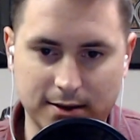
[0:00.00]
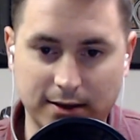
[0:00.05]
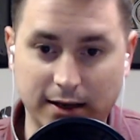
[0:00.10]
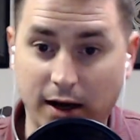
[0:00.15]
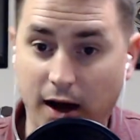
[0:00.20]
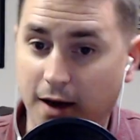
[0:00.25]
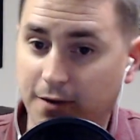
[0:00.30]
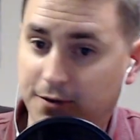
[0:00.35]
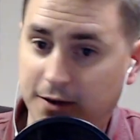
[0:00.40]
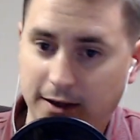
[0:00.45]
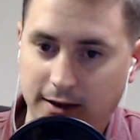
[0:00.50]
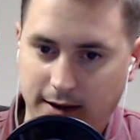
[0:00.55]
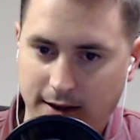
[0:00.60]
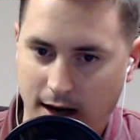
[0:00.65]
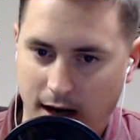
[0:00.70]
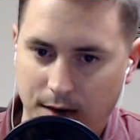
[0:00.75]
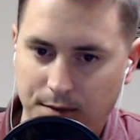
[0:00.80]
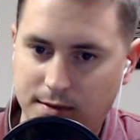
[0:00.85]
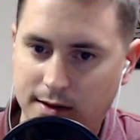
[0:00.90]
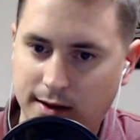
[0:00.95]
that often
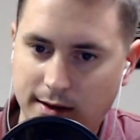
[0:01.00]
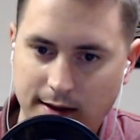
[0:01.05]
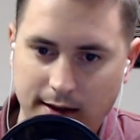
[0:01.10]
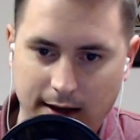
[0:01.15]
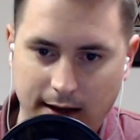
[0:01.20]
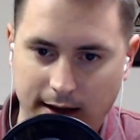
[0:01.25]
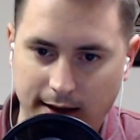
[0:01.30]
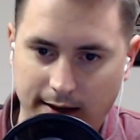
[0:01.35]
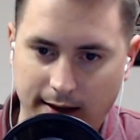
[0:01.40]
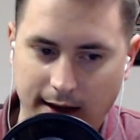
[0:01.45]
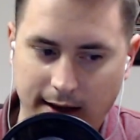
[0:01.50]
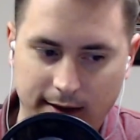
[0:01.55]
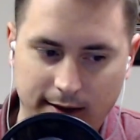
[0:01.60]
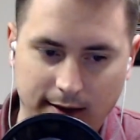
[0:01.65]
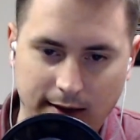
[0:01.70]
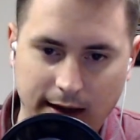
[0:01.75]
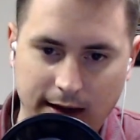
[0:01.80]
comes in, in,